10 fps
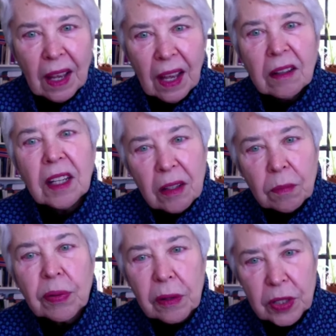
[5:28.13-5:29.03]
an
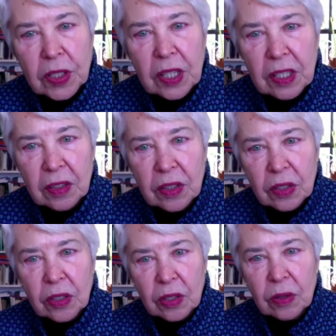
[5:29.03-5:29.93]
in person
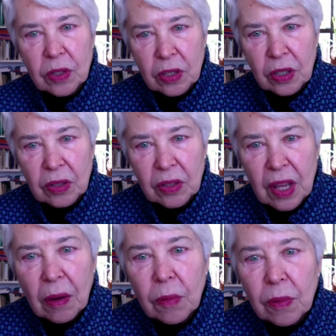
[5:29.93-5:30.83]
institution,
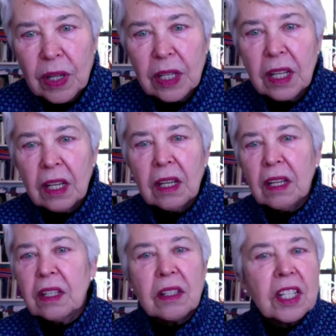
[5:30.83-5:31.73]
that we
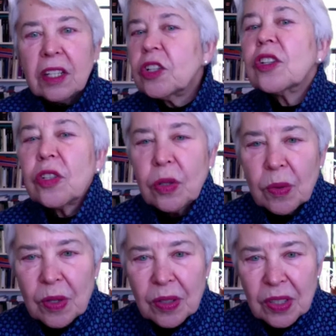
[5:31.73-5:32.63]
teach
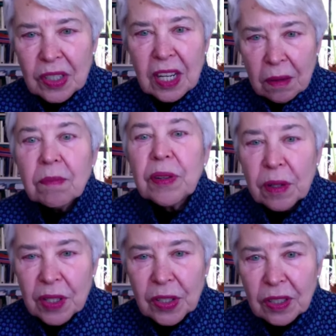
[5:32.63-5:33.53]
students in
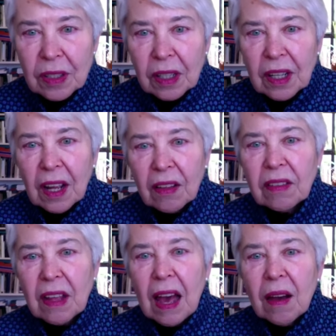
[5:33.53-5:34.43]
person
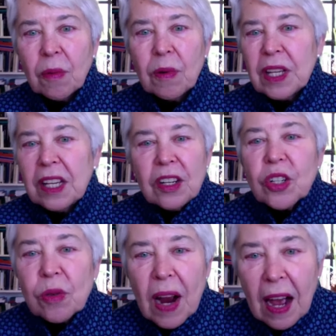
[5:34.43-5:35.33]
that we
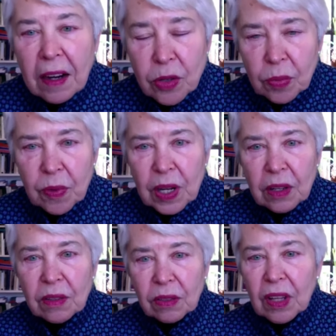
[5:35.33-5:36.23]
interact
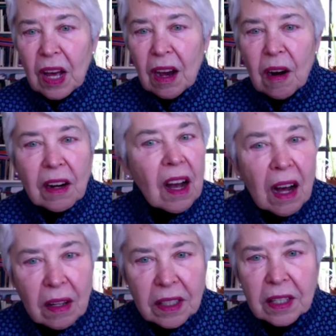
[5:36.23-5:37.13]
with our
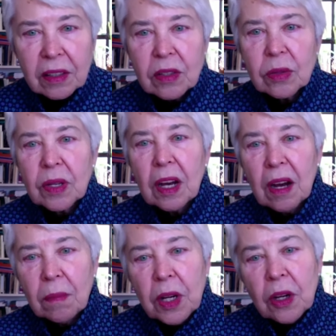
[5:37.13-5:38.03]
colleagues.
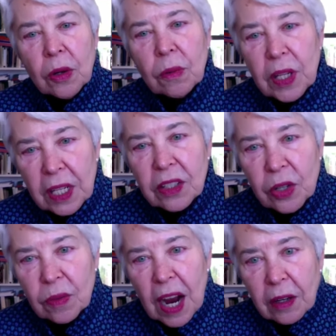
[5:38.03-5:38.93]
Um, we
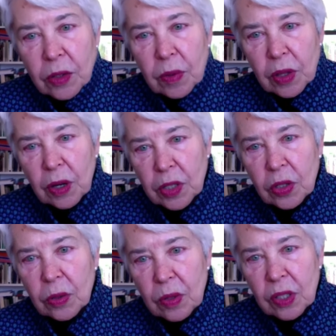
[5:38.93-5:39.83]
interact with our
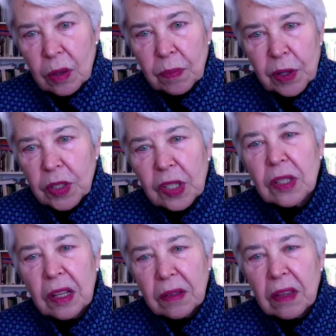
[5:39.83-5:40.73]
students in person
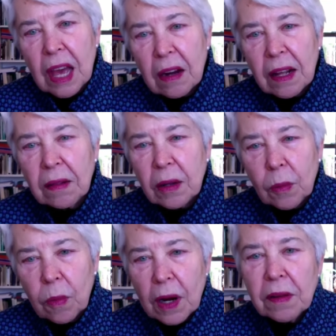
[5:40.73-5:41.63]
that, that I
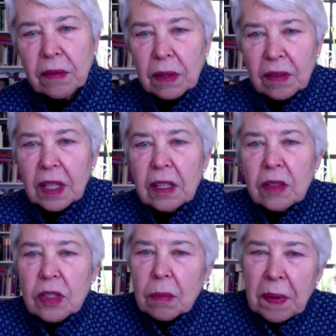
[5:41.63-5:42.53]
think one of the
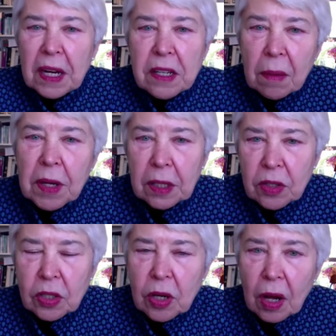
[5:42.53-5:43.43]
things the pandemic
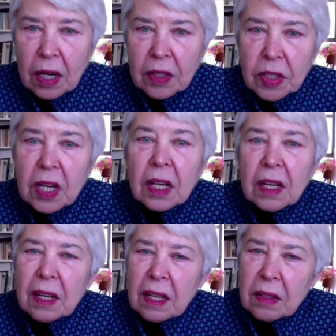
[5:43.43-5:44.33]
has taught us
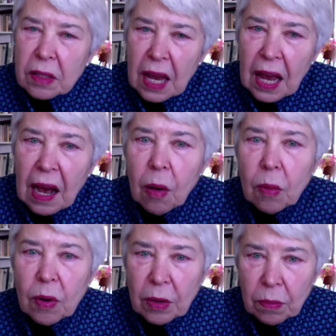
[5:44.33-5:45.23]
is
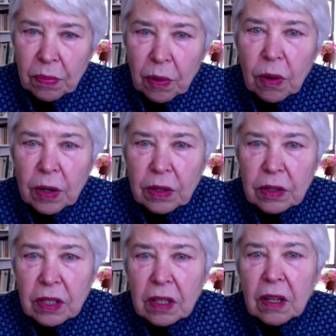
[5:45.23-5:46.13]
how
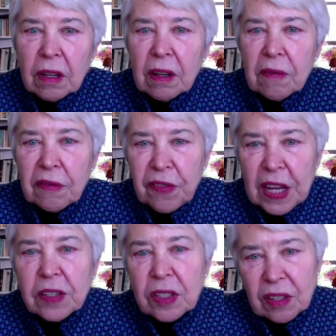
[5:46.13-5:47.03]
important
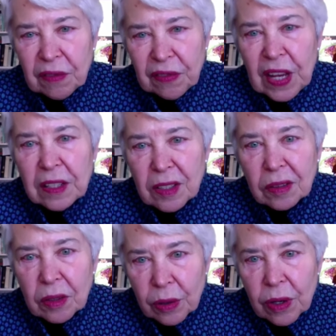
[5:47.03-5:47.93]
face-to-face
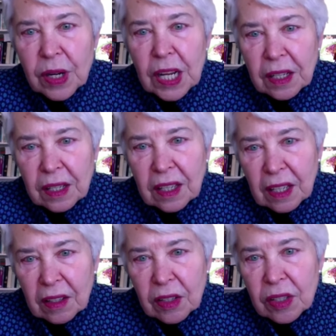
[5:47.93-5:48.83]
-face learning
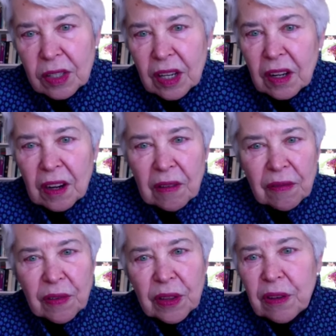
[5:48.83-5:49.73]
is
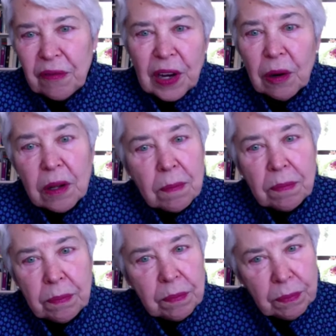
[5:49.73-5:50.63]
for the very
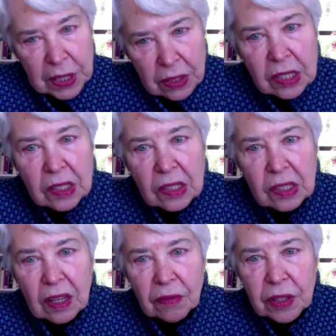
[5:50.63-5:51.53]
business
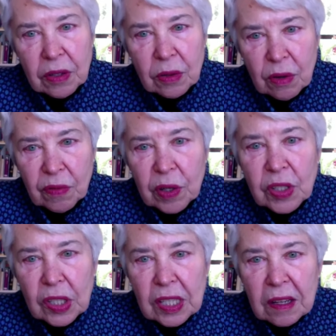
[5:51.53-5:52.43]
of the
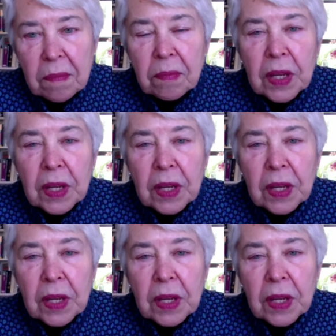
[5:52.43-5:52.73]
university.